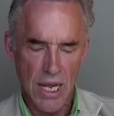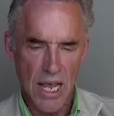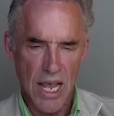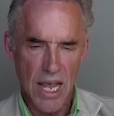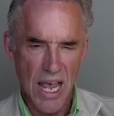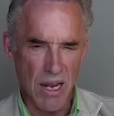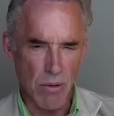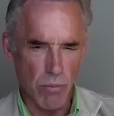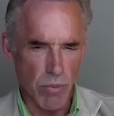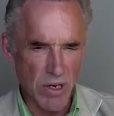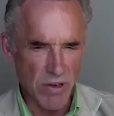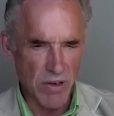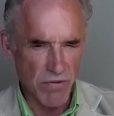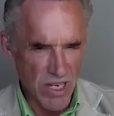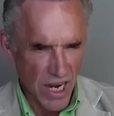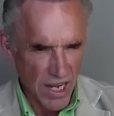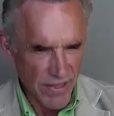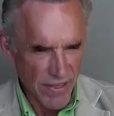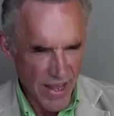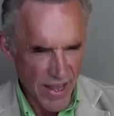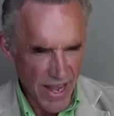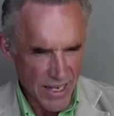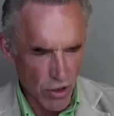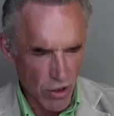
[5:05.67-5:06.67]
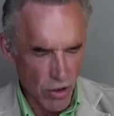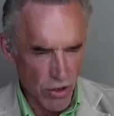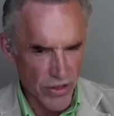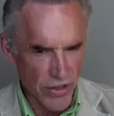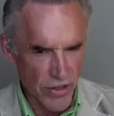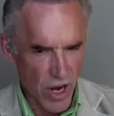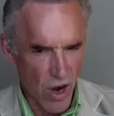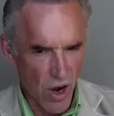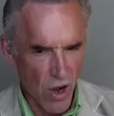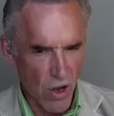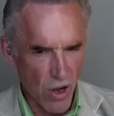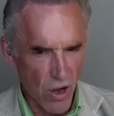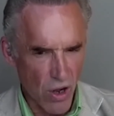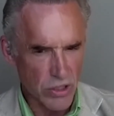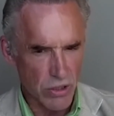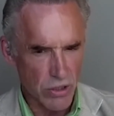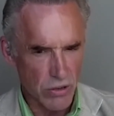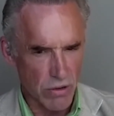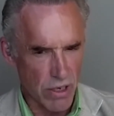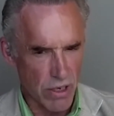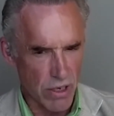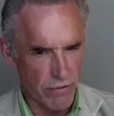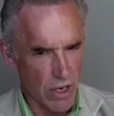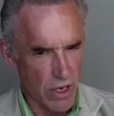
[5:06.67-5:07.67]
And we've done that on the
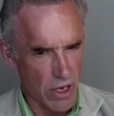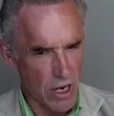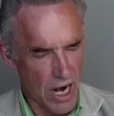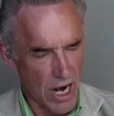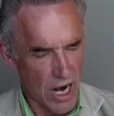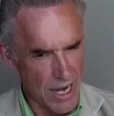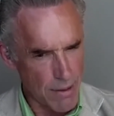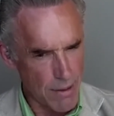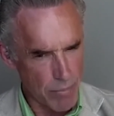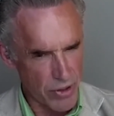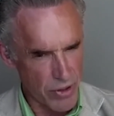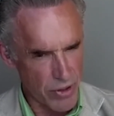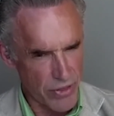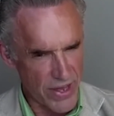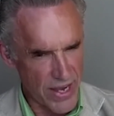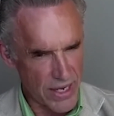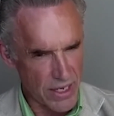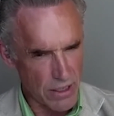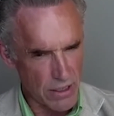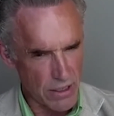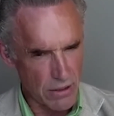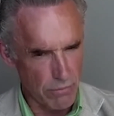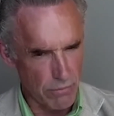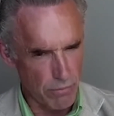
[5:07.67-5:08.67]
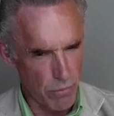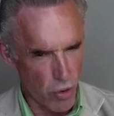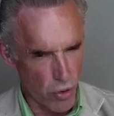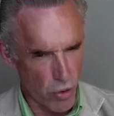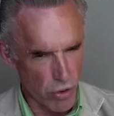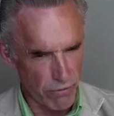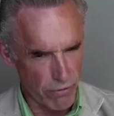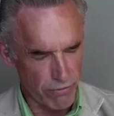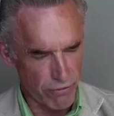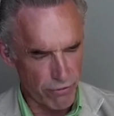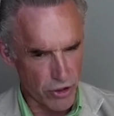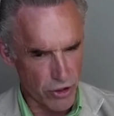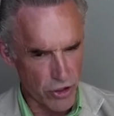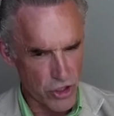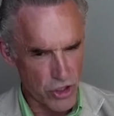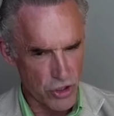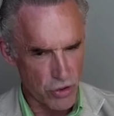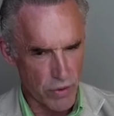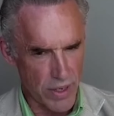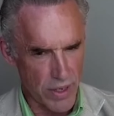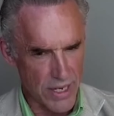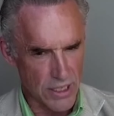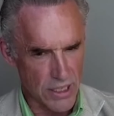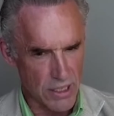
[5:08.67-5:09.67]
altar of our hypothetical moral
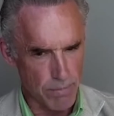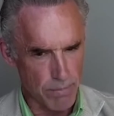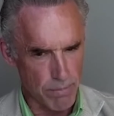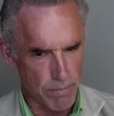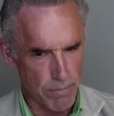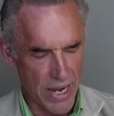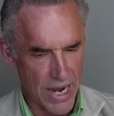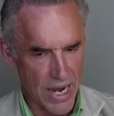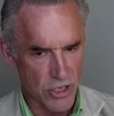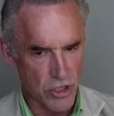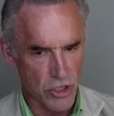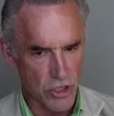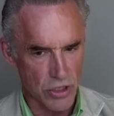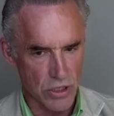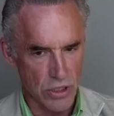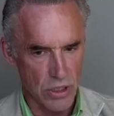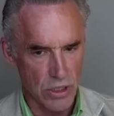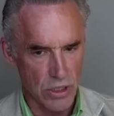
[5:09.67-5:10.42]
virtue and compassion.